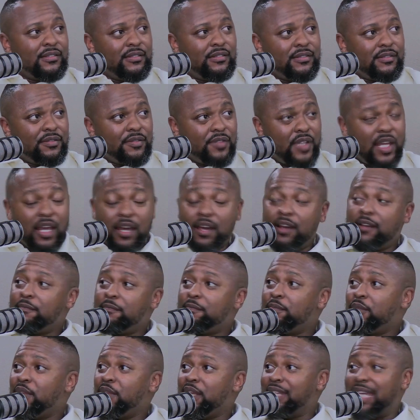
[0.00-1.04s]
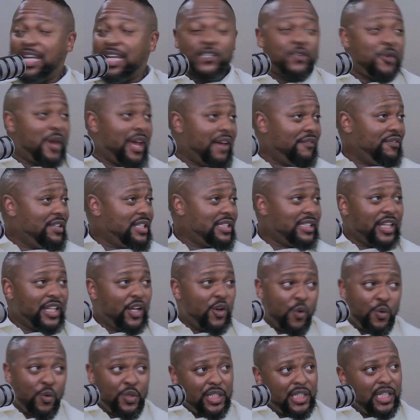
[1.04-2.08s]
Yeah. That you haven't
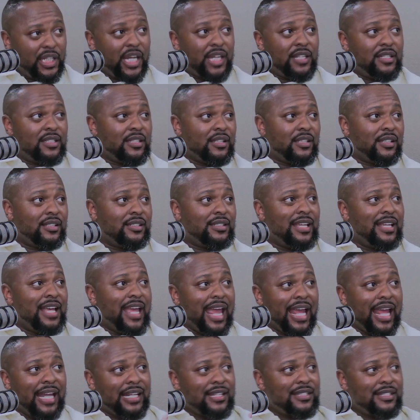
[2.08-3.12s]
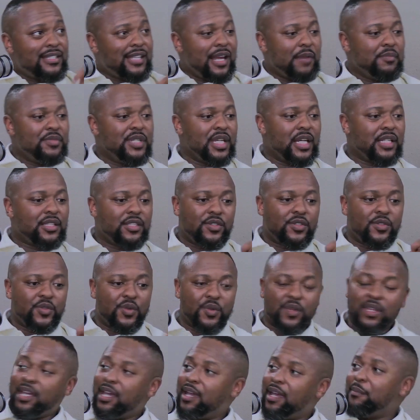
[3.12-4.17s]
negotiated it. And it's subject to
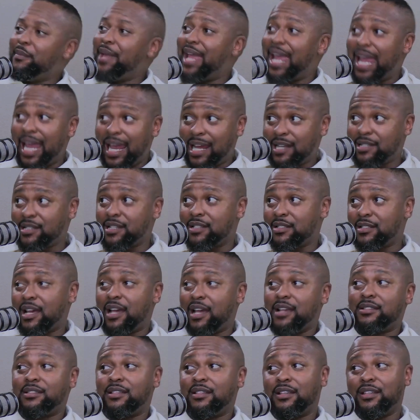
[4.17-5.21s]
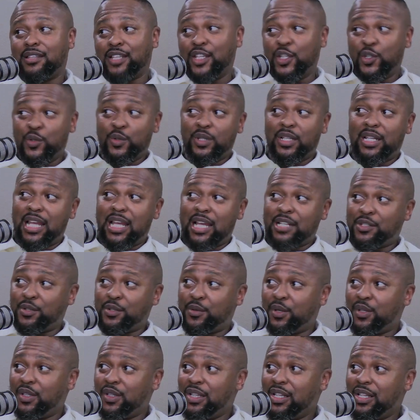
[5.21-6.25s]
them exercising the
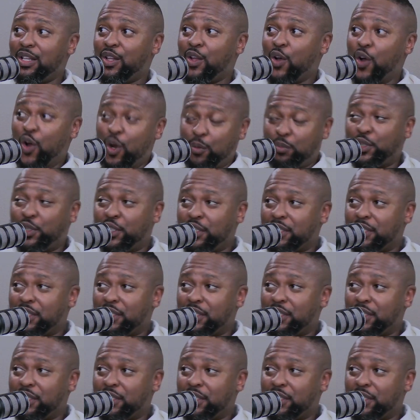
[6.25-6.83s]
unilateral option.